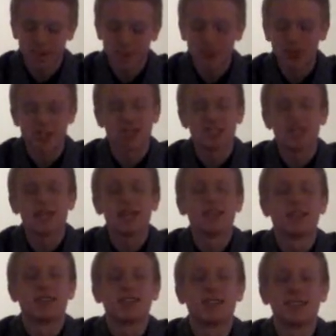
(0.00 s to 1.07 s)
But the
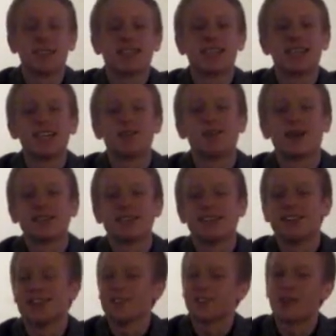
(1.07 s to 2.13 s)
CSA's
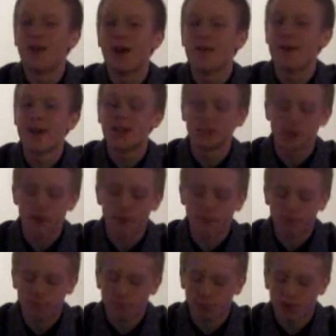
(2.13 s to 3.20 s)
president doesn't quite match up.
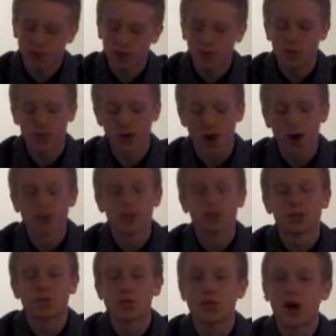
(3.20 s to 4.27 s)

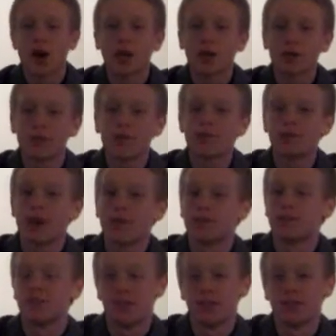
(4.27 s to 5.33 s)
Regardless, we'll talk it through with
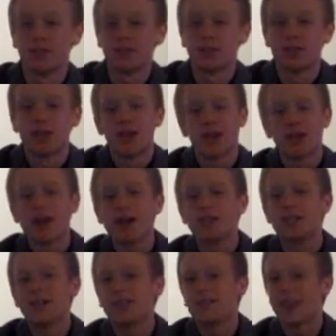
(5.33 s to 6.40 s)
Jefferson Davis. Now
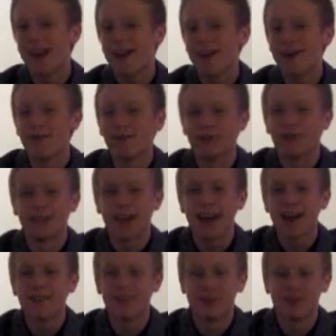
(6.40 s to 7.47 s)
let's send it to Harriet for a
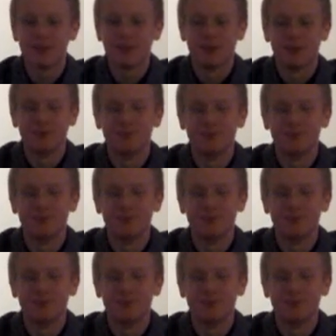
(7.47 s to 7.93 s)
live interview.